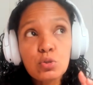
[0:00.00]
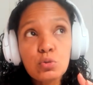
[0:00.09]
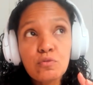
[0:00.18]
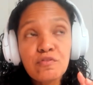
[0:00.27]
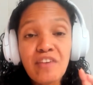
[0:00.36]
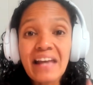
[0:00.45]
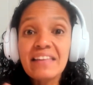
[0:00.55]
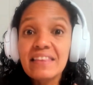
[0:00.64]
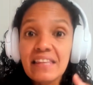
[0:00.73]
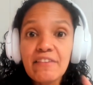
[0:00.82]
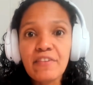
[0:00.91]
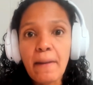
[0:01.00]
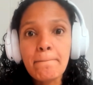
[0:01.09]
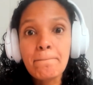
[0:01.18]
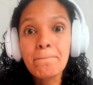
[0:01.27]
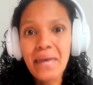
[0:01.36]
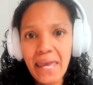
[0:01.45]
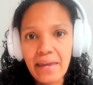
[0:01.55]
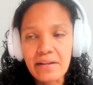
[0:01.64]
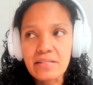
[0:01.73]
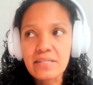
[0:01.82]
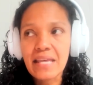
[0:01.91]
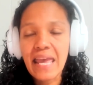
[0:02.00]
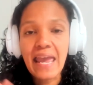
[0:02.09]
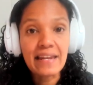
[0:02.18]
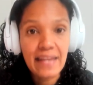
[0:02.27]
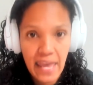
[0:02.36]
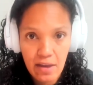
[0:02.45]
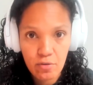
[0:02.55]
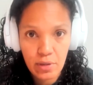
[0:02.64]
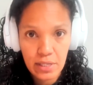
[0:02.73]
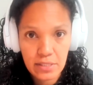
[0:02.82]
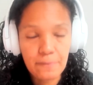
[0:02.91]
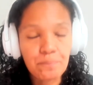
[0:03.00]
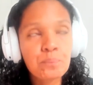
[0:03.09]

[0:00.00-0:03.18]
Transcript: find different pairs and areas.